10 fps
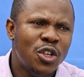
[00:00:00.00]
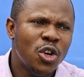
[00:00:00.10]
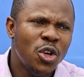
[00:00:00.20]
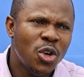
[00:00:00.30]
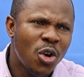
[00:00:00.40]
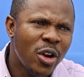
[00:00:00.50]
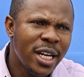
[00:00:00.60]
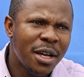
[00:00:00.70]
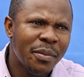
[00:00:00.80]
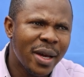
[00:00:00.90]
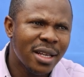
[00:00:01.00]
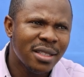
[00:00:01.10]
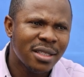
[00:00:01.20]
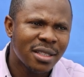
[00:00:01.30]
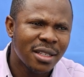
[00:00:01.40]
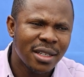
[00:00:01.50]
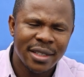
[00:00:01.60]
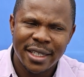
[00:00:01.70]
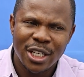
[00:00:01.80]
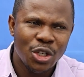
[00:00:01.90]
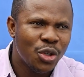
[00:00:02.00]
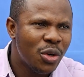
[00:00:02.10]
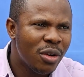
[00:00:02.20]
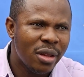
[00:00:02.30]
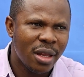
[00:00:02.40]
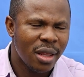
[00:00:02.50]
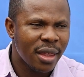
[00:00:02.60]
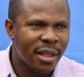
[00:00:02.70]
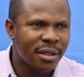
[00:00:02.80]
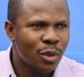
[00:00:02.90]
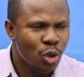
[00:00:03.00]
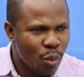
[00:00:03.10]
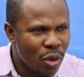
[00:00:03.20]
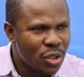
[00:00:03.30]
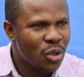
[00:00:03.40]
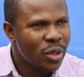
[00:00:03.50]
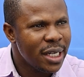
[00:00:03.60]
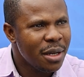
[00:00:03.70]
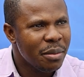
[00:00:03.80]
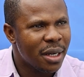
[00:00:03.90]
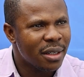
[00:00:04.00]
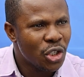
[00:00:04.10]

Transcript: don't know the numbers, then you don't know nothing. You must know the number.